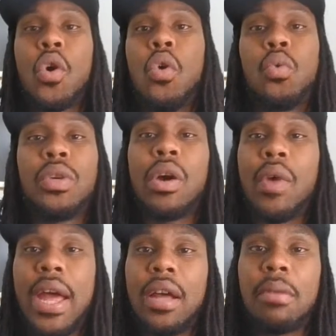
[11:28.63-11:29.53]
who
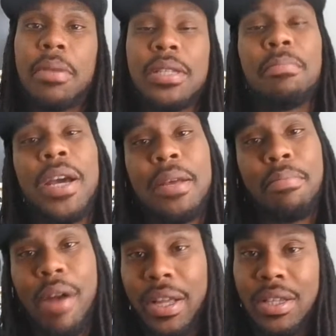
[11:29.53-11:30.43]
don't have the best money
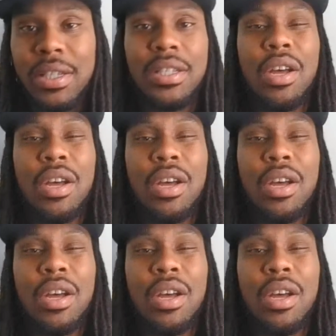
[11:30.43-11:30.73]
practices,